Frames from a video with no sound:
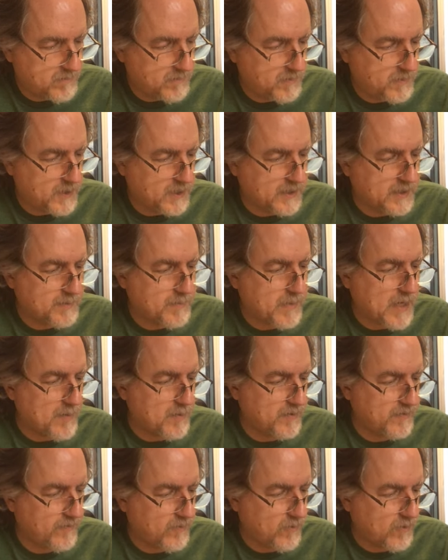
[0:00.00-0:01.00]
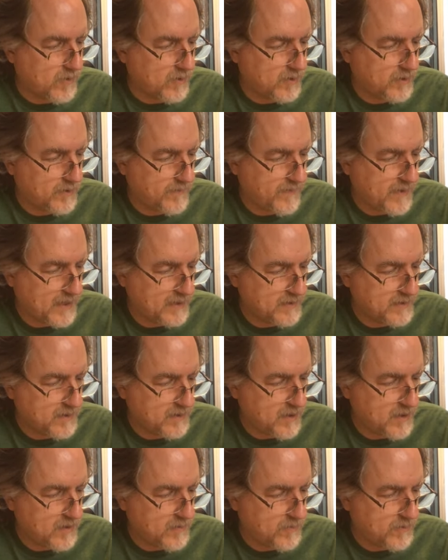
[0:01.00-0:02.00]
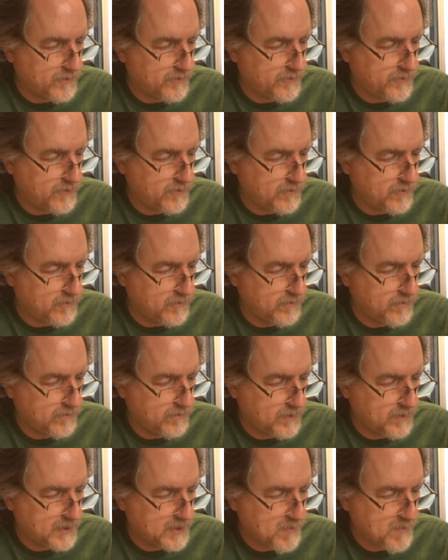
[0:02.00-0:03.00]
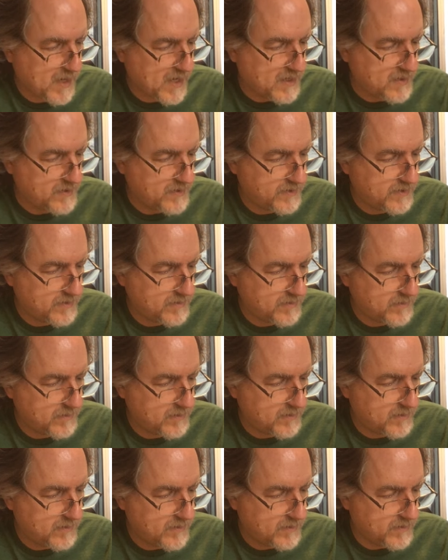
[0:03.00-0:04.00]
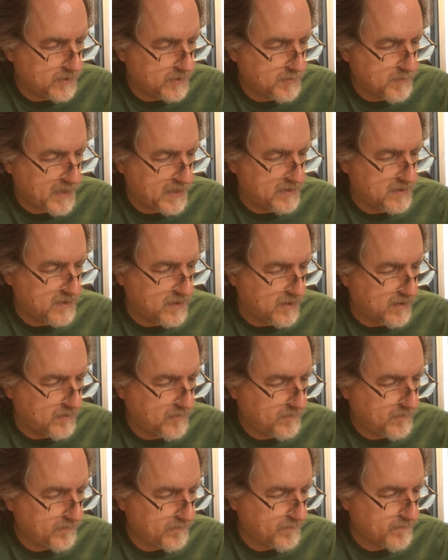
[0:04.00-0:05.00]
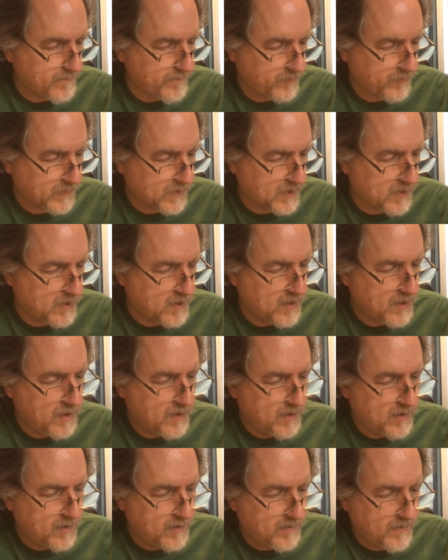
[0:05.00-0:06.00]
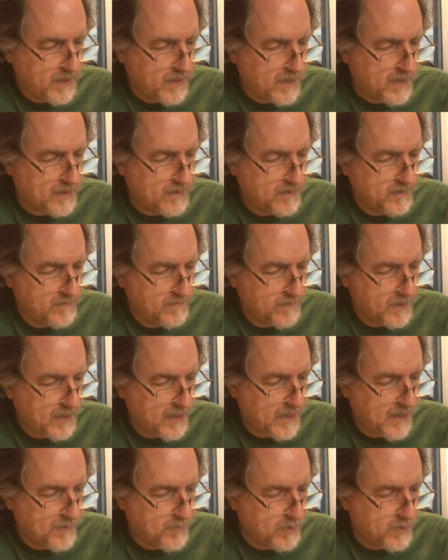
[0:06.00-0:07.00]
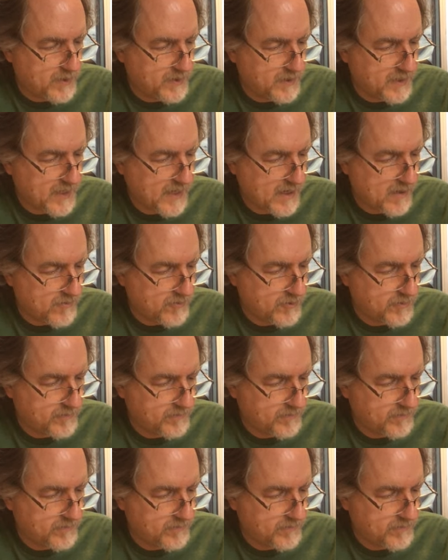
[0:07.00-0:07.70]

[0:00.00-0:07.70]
Pick the spot before, if that's equal to space. There's a space there. Then add 1 to count.